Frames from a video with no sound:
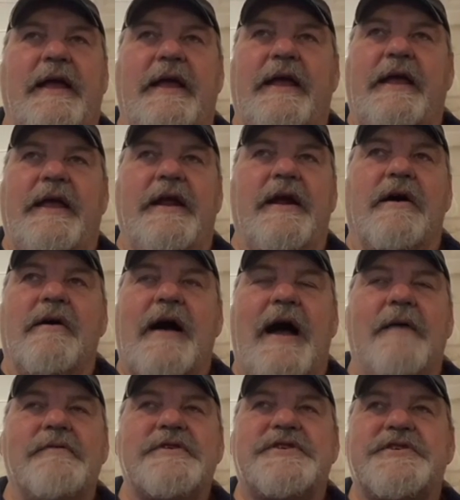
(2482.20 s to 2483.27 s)
you know,
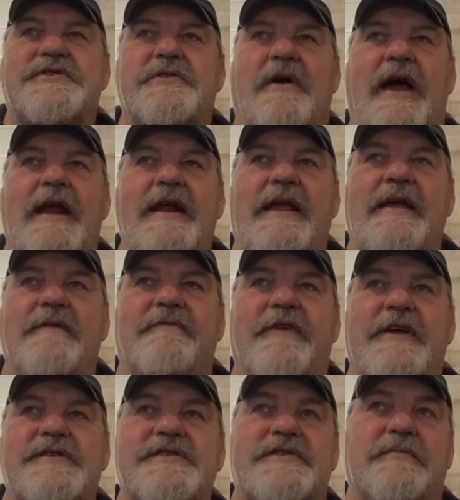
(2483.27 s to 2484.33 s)
I was just trying to get
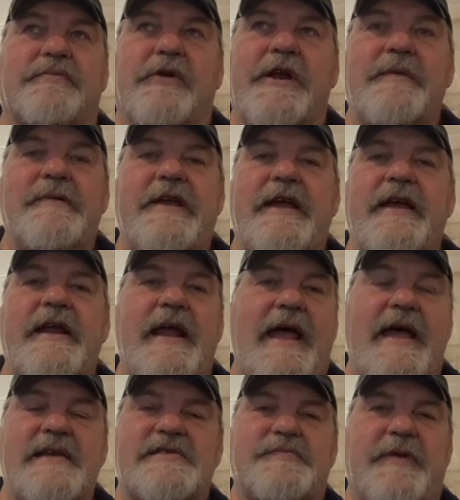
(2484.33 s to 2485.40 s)
Vince to bring me in
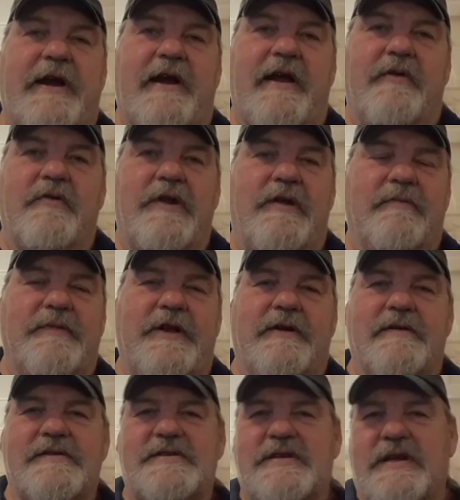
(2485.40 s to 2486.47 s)
as Barry Windham, you
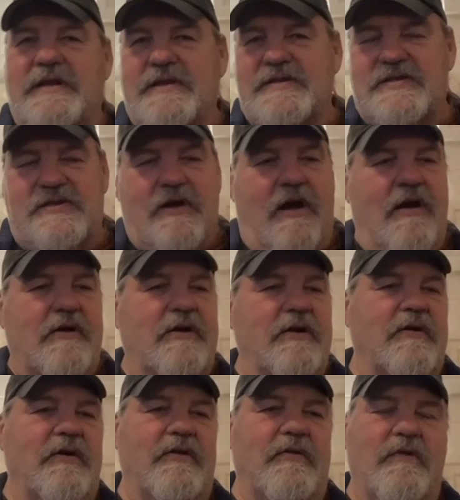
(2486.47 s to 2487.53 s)
know, instead of the
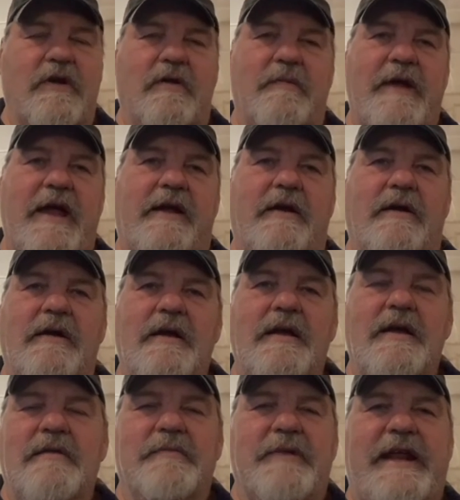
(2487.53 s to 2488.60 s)
Stalker or the Widowmaker,
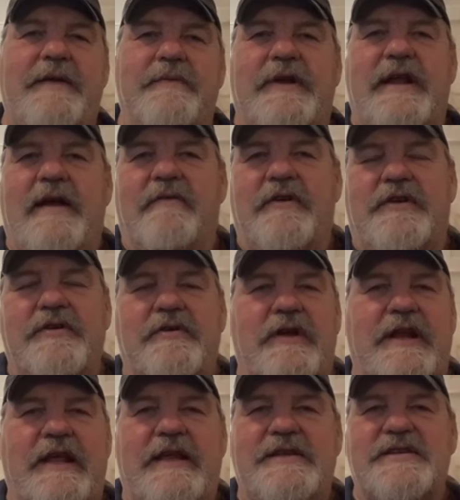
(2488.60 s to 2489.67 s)
but he would never do
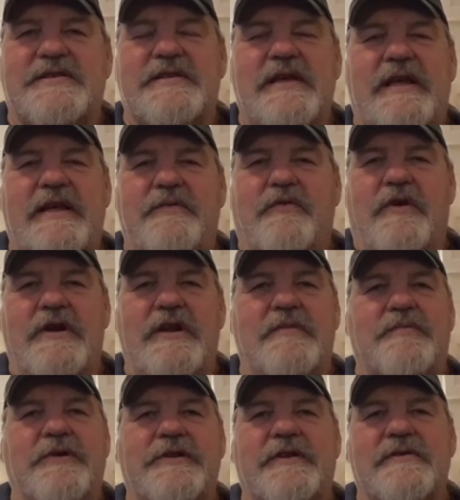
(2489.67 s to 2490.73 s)
it. He just he wanted to
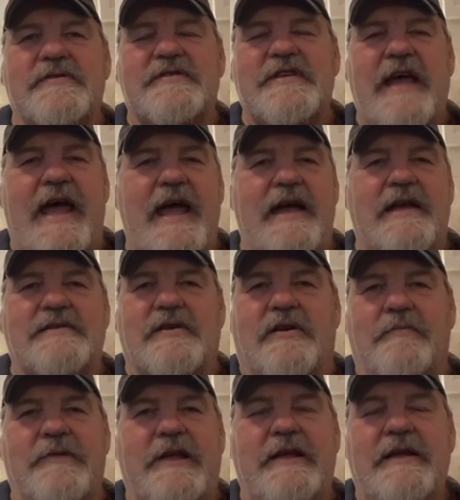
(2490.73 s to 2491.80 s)
put those tags
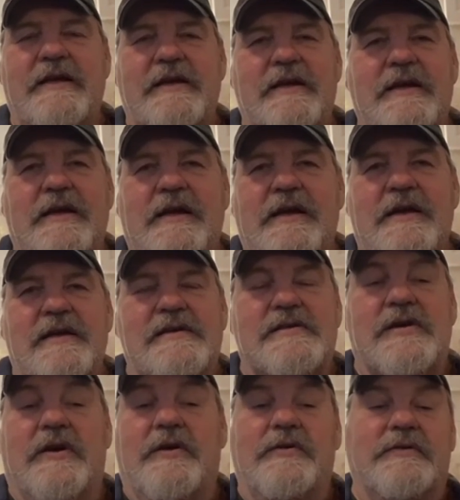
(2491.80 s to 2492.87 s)
on me, mm.
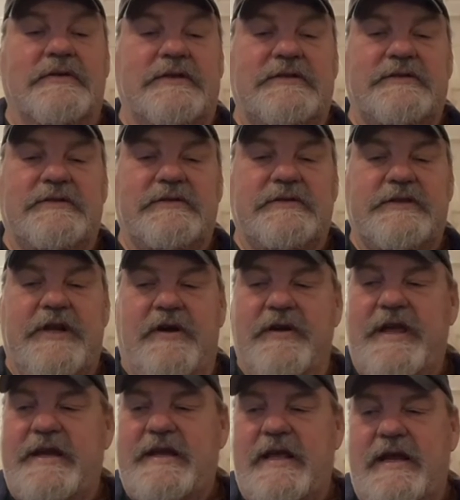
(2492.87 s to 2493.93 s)
so you know
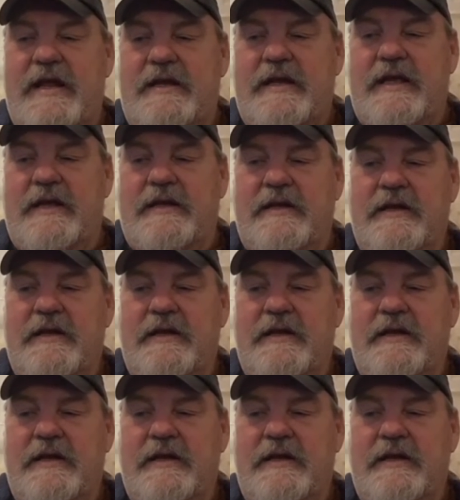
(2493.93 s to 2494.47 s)
he did it. And